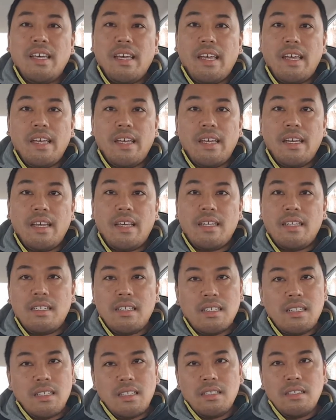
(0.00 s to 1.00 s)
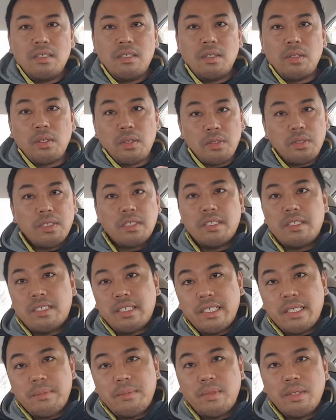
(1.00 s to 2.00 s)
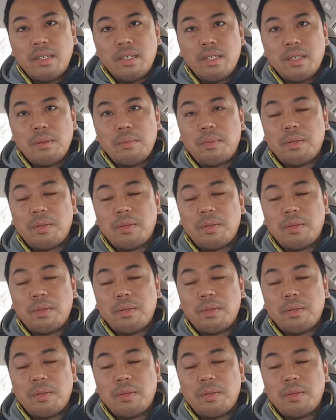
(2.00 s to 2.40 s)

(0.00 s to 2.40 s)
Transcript: and go to the gym,